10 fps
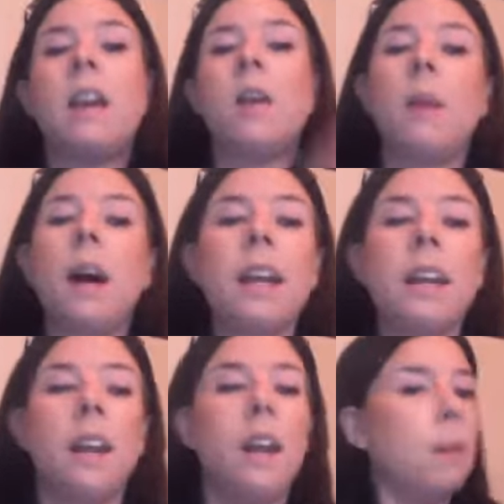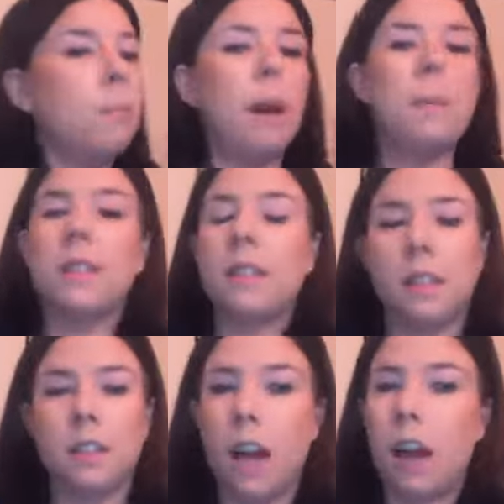Now, mine, my
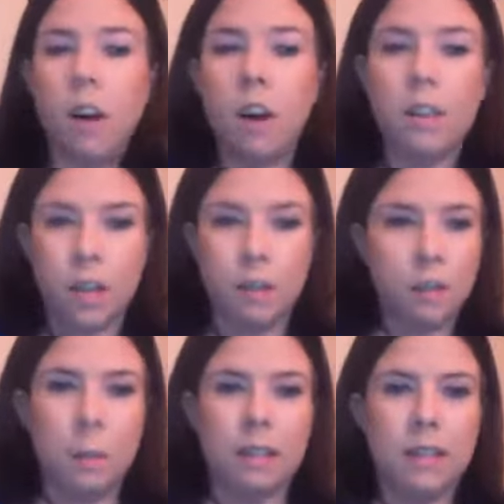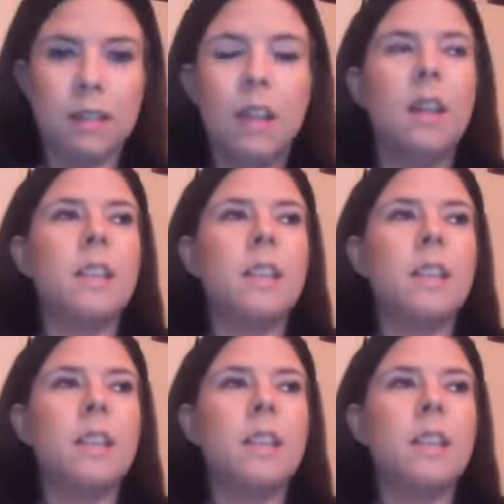businesses are all service based.